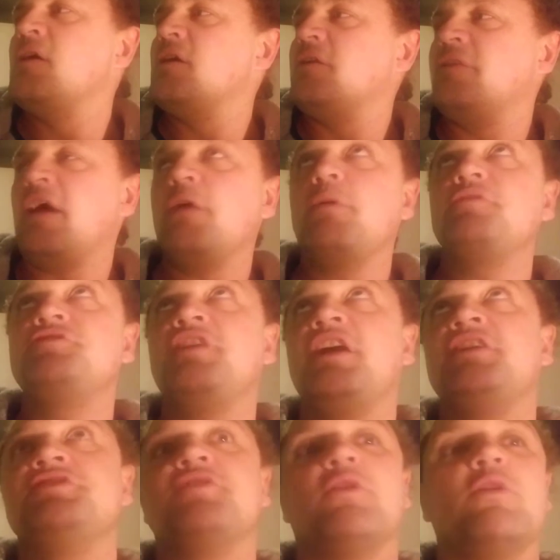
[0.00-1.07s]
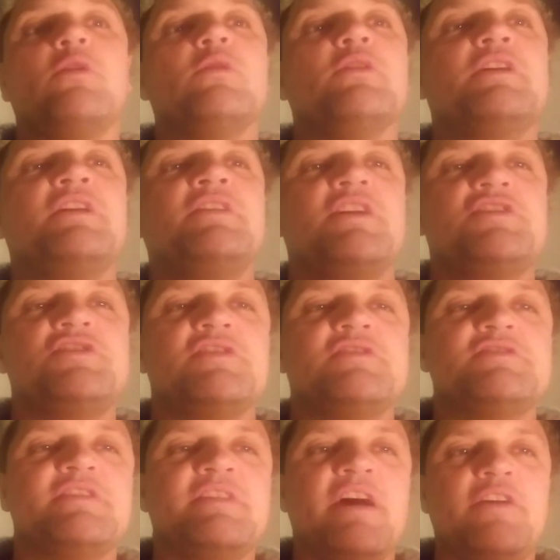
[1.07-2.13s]
now we've changed all the
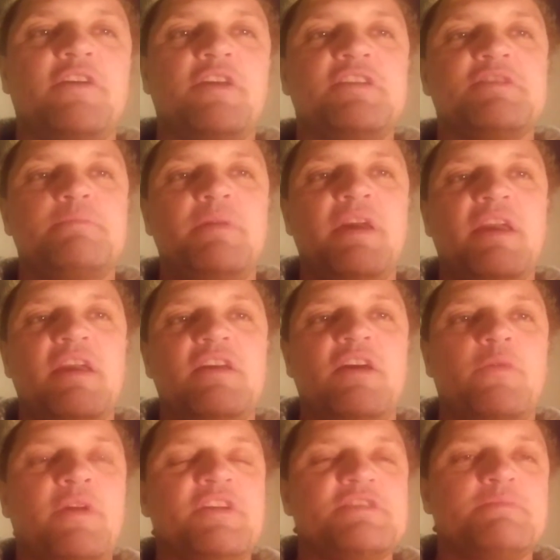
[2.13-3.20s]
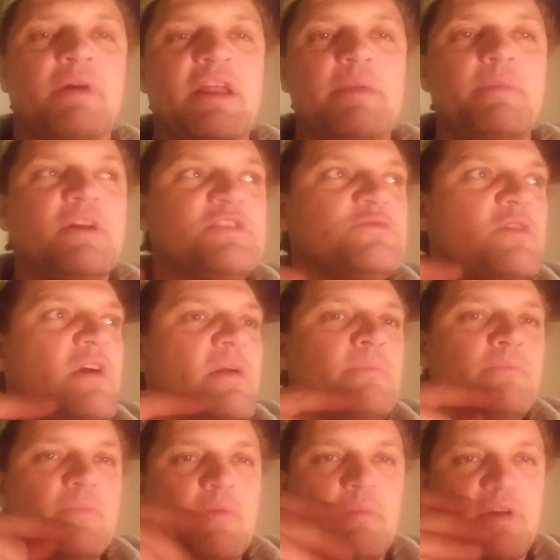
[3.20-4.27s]
conditions and now you need to pay horrendous money because
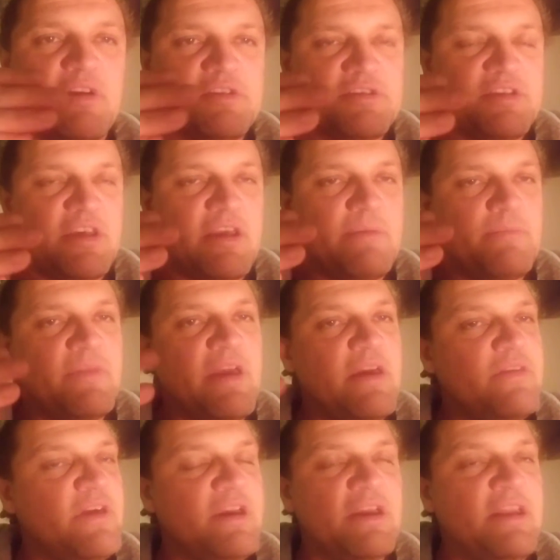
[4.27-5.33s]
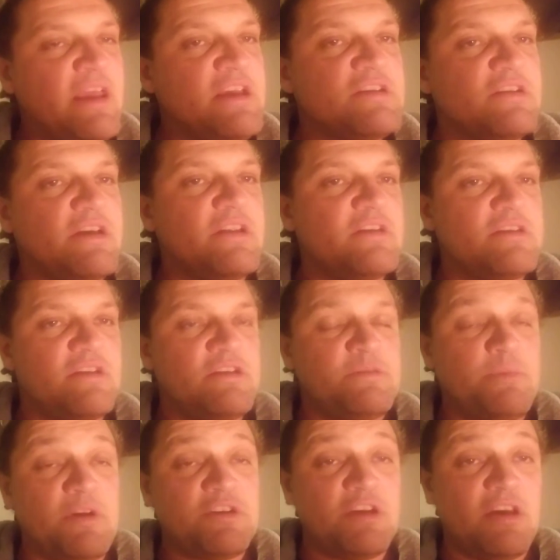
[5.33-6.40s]
they can easily,
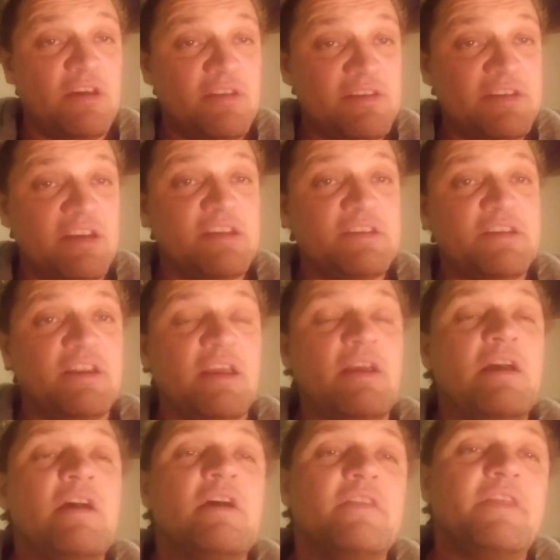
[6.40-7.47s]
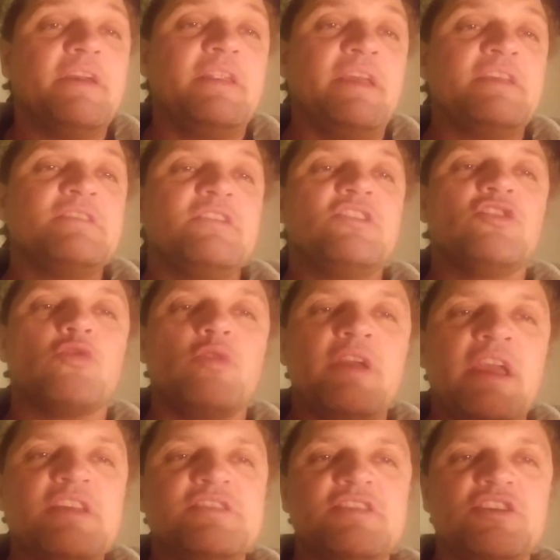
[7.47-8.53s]
especially in the side of city, they can easily
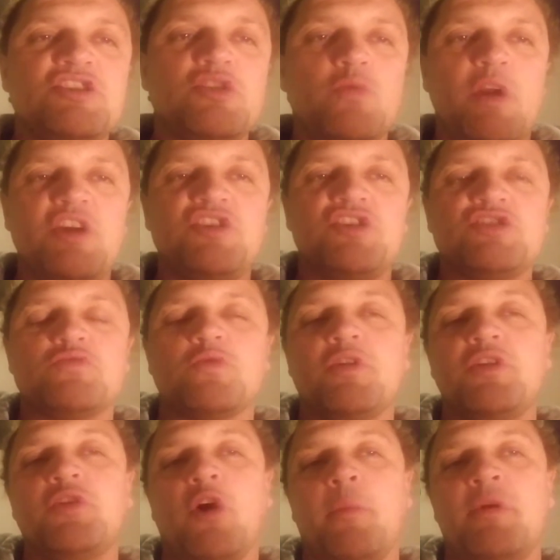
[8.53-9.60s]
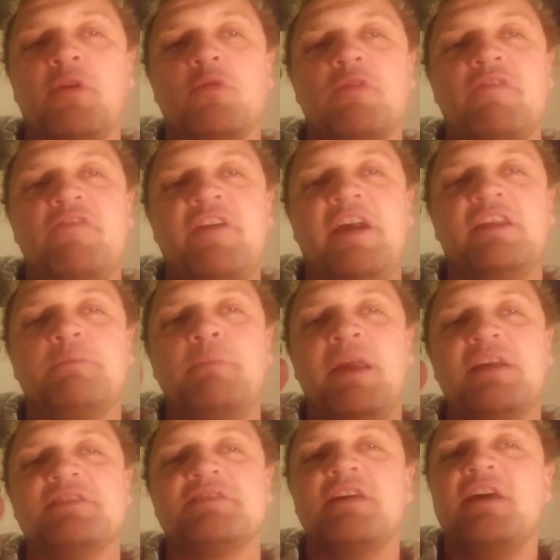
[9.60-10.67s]
create situations where a domino effect
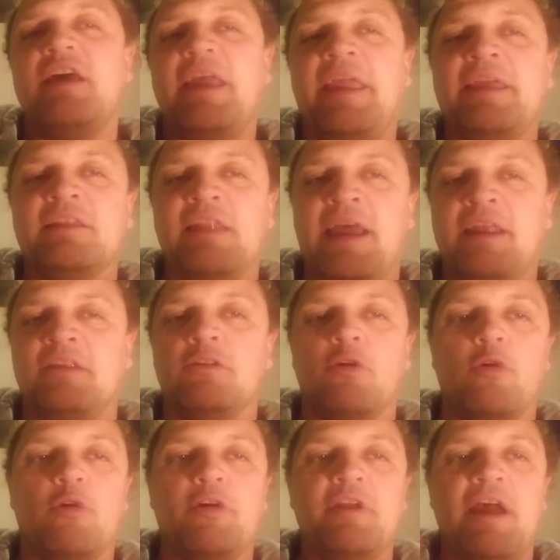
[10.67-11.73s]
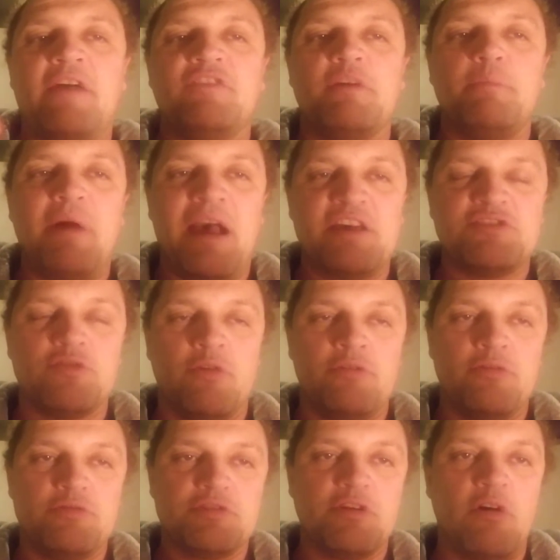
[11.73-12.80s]
makes a landlord have to pass on
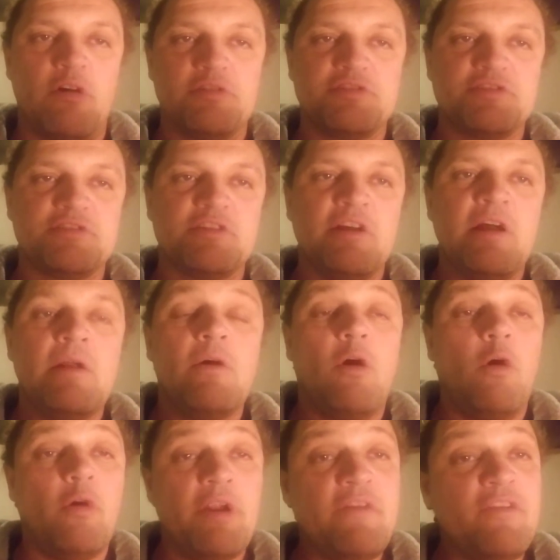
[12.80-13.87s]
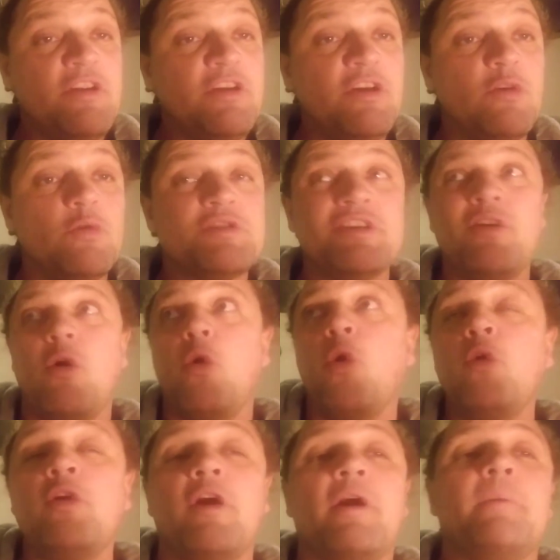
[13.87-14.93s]
those costs, or even you as an
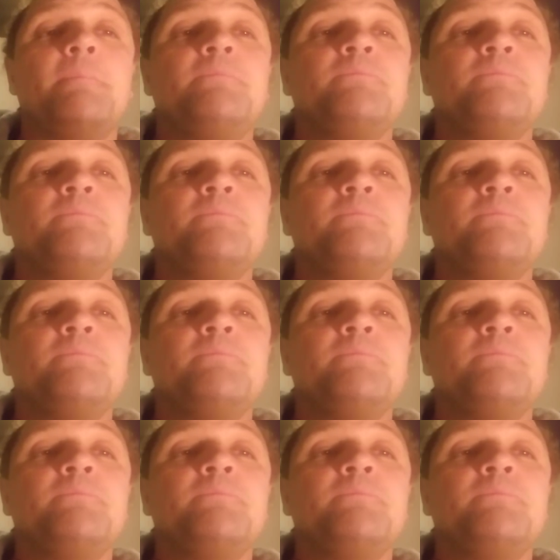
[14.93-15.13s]
owner